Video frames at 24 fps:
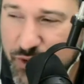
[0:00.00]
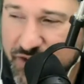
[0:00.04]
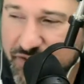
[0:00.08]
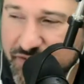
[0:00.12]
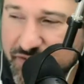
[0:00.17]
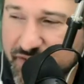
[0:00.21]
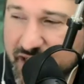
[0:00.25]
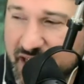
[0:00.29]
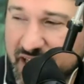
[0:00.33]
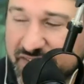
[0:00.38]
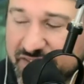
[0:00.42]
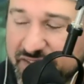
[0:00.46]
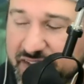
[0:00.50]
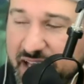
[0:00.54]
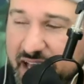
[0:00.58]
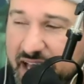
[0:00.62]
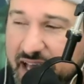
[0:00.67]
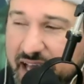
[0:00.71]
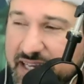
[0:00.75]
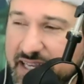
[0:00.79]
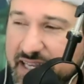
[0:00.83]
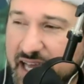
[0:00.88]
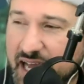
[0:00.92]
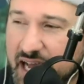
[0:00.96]
25
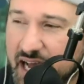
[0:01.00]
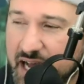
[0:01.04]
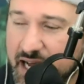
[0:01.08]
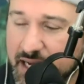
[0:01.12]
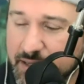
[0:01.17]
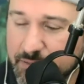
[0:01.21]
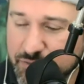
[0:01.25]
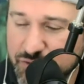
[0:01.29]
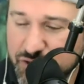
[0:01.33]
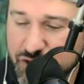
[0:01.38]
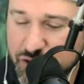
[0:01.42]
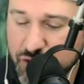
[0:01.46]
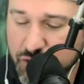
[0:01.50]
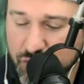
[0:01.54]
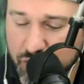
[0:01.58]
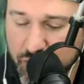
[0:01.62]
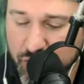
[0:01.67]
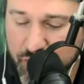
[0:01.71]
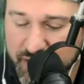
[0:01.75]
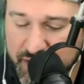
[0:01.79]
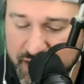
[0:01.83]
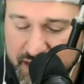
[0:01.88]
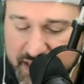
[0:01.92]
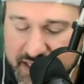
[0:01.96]
yet. Um,
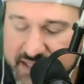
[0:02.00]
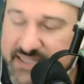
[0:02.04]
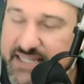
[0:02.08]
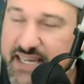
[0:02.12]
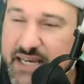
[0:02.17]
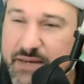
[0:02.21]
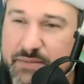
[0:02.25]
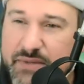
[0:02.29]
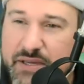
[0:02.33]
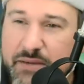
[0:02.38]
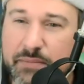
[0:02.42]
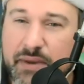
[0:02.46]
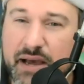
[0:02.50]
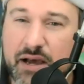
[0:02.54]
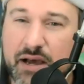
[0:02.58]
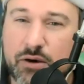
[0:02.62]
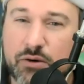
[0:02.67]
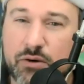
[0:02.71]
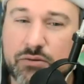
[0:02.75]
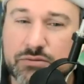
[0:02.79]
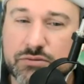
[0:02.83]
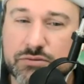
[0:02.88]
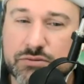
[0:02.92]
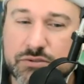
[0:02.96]
so tell me
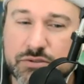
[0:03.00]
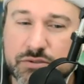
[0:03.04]
about